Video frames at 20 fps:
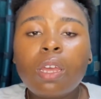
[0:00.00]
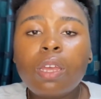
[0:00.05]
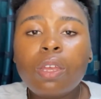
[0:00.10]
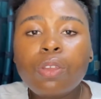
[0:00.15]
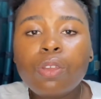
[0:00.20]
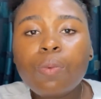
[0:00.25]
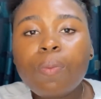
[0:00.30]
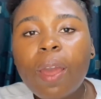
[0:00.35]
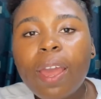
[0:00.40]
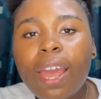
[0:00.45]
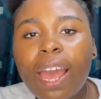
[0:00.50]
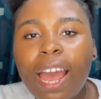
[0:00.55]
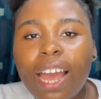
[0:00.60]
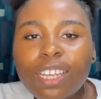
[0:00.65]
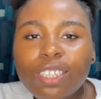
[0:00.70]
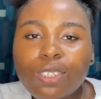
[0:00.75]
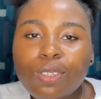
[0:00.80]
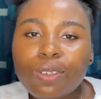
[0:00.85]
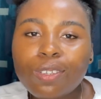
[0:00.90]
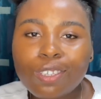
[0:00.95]
You might
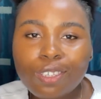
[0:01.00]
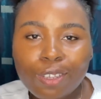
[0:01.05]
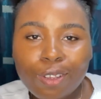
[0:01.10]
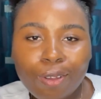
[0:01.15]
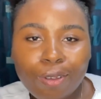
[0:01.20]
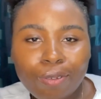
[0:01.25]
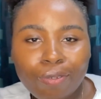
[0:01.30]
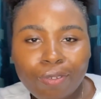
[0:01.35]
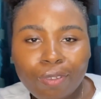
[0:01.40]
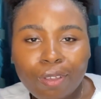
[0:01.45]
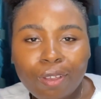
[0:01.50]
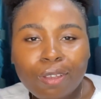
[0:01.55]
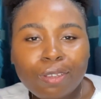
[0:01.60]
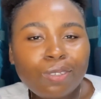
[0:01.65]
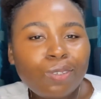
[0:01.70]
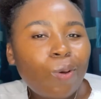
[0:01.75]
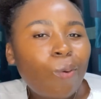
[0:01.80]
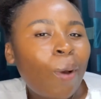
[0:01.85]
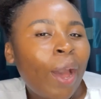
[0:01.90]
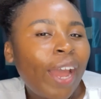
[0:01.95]
ask yourself,
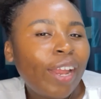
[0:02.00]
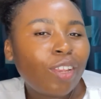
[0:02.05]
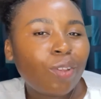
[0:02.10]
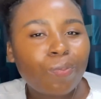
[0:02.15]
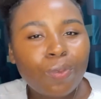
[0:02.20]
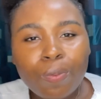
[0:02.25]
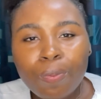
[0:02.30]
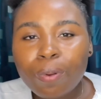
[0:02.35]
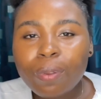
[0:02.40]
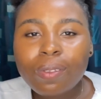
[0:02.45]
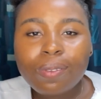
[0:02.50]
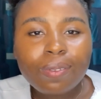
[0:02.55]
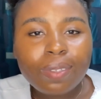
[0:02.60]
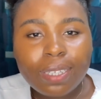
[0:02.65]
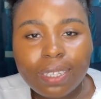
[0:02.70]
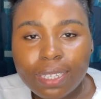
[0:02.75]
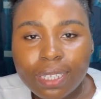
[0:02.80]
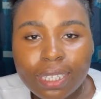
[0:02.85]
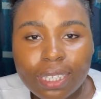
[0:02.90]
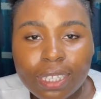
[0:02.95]
so why do people do
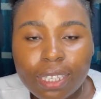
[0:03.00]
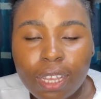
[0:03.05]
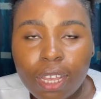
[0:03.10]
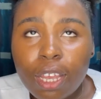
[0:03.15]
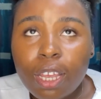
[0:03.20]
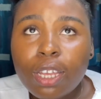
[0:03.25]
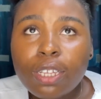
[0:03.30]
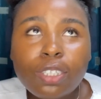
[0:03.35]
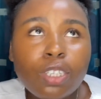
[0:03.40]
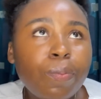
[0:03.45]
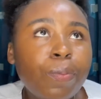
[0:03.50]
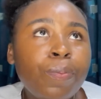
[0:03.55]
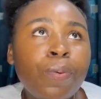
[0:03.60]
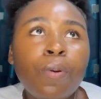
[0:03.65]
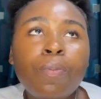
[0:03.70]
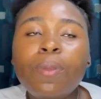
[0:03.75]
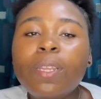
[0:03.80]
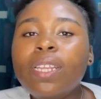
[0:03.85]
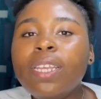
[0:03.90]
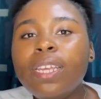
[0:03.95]
this? Some
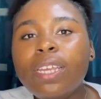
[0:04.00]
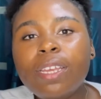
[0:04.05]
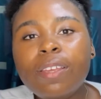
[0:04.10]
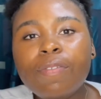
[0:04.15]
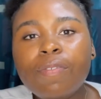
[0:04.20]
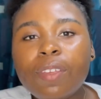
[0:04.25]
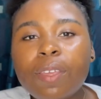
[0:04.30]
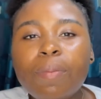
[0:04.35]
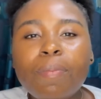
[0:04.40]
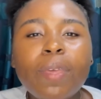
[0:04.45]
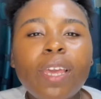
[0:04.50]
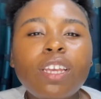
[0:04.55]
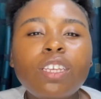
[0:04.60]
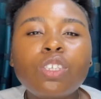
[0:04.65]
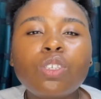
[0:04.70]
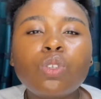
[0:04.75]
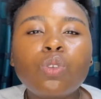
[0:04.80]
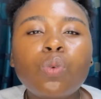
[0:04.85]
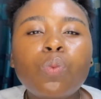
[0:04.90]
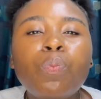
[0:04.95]
people believe it
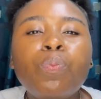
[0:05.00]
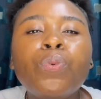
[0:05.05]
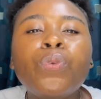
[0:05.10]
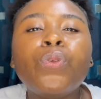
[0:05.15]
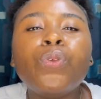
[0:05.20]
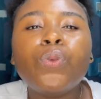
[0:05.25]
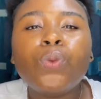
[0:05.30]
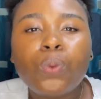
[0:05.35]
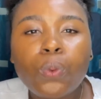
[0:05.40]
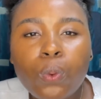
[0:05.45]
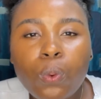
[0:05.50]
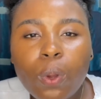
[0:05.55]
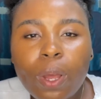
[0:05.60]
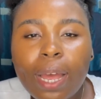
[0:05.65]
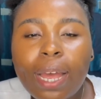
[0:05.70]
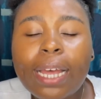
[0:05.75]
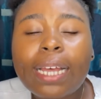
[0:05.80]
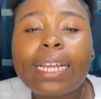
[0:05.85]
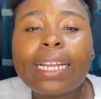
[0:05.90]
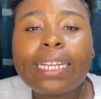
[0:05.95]
makes you pure
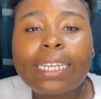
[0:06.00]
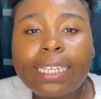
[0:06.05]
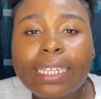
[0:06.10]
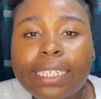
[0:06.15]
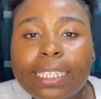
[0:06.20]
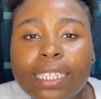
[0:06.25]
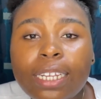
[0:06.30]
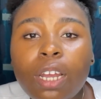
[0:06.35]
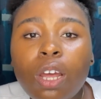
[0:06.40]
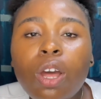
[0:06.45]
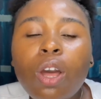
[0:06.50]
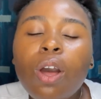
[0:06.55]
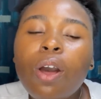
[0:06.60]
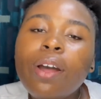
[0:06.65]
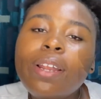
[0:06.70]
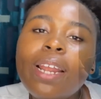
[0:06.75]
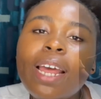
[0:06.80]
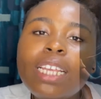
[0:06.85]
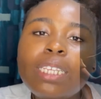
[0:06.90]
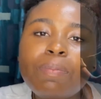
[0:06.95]
and clean.
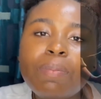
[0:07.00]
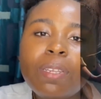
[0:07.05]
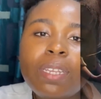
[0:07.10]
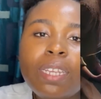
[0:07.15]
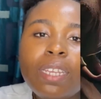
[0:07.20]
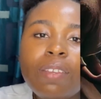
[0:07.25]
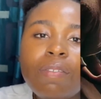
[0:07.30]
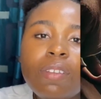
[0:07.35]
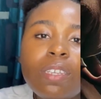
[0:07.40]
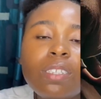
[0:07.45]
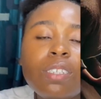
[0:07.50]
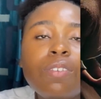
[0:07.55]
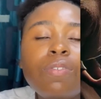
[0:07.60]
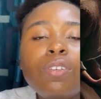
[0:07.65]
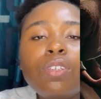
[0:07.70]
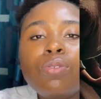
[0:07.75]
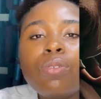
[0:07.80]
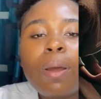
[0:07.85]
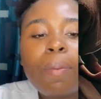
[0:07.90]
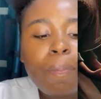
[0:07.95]
Others believe it's a
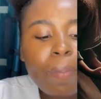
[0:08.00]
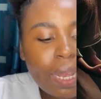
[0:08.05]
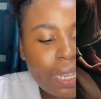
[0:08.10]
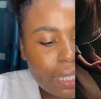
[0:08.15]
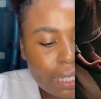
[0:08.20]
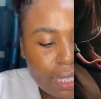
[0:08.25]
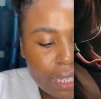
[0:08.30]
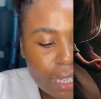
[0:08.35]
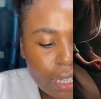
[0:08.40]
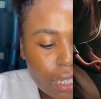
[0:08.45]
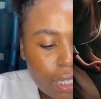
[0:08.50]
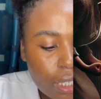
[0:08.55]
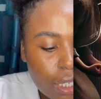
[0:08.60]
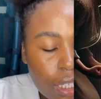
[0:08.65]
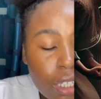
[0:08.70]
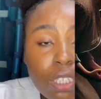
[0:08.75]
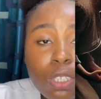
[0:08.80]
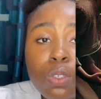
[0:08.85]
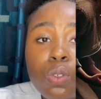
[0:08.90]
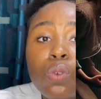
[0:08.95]
ritual passage
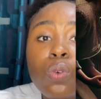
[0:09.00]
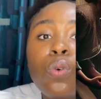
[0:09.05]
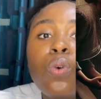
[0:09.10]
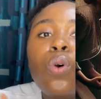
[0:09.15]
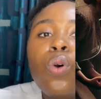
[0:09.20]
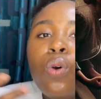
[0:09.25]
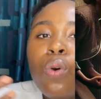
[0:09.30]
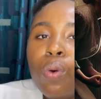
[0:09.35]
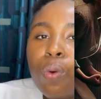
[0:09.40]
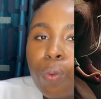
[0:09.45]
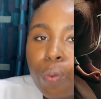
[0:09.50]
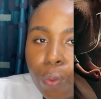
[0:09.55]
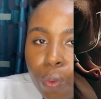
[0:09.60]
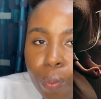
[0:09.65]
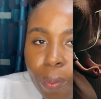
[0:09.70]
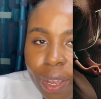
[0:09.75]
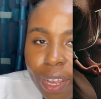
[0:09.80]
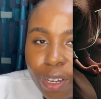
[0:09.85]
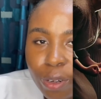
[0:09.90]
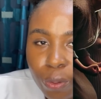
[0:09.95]
into
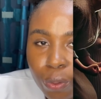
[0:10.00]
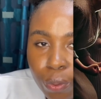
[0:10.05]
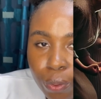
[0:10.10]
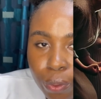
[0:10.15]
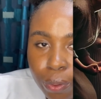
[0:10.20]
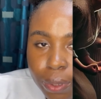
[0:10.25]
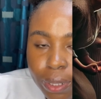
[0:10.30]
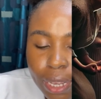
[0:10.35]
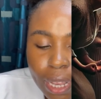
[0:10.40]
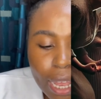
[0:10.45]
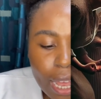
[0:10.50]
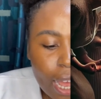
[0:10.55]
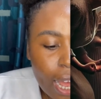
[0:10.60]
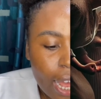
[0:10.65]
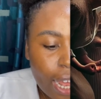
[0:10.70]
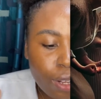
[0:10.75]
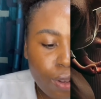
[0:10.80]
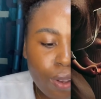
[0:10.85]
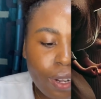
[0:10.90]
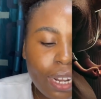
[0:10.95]
womanhood.
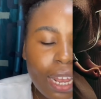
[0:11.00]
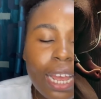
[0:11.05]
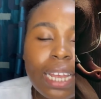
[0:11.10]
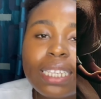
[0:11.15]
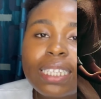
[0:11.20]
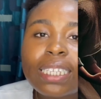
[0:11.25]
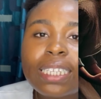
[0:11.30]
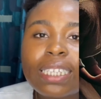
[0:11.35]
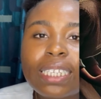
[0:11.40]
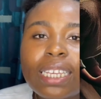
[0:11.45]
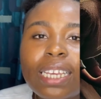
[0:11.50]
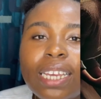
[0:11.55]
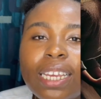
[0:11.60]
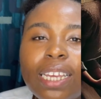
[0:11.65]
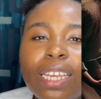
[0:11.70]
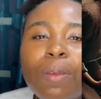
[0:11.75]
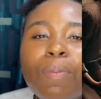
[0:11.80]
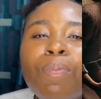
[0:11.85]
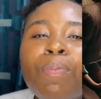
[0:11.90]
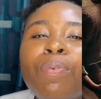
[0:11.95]
And others say
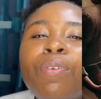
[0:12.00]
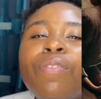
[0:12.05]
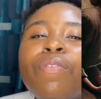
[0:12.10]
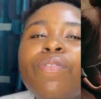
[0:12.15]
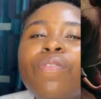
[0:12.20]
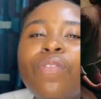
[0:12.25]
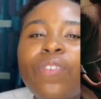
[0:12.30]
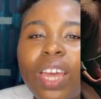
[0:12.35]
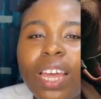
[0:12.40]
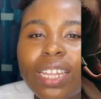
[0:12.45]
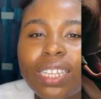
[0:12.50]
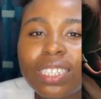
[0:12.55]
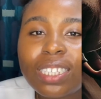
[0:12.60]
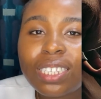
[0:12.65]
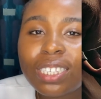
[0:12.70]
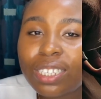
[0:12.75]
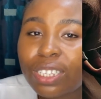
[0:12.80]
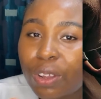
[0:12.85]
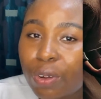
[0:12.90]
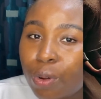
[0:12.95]
it
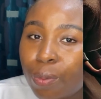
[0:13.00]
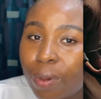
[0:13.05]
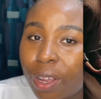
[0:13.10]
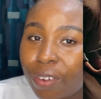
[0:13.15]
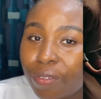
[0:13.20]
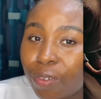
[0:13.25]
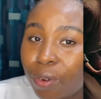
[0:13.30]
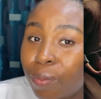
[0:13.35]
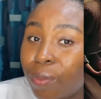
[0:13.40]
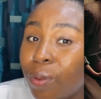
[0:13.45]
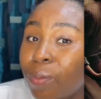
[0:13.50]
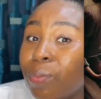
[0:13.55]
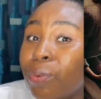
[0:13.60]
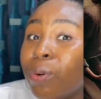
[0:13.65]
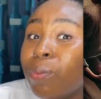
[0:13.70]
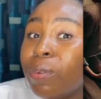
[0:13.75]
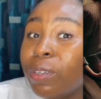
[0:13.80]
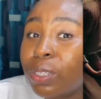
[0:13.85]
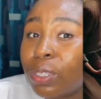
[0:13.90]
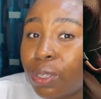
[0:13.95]
prevents the woman from being
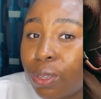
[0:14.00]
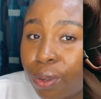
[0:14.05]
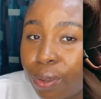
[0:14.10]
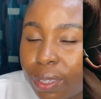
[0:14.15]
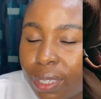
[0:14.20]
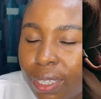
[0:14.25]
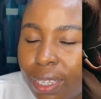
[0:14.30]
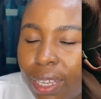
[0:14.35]
promiscuous.